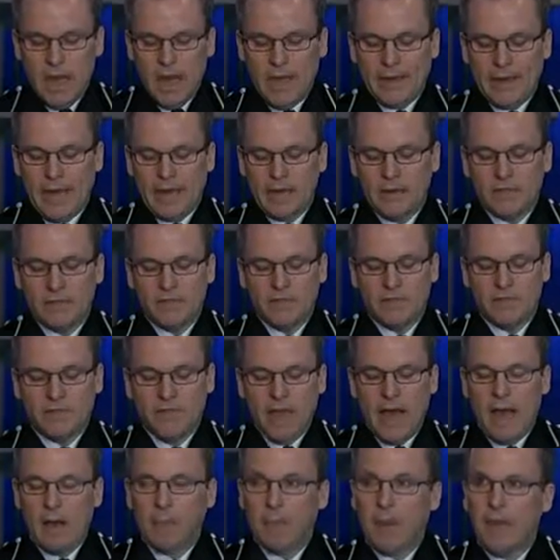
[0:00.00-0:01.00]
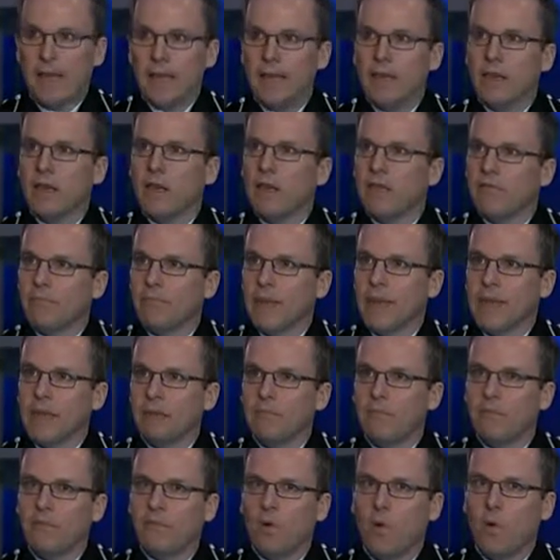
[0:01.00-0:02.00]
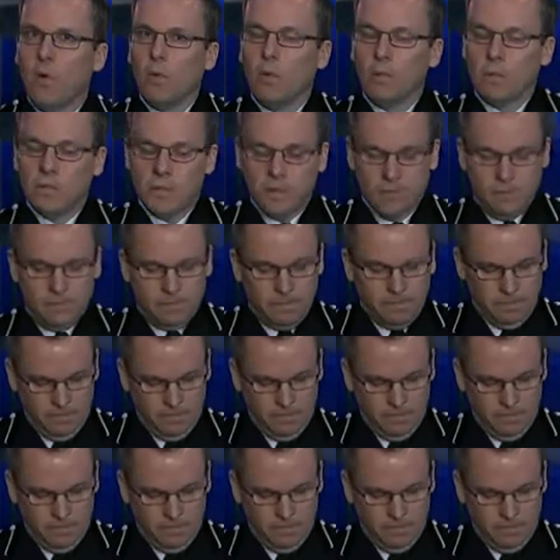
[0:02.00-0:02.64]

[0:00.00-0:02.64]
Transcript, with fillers: and Alice's family have been informed.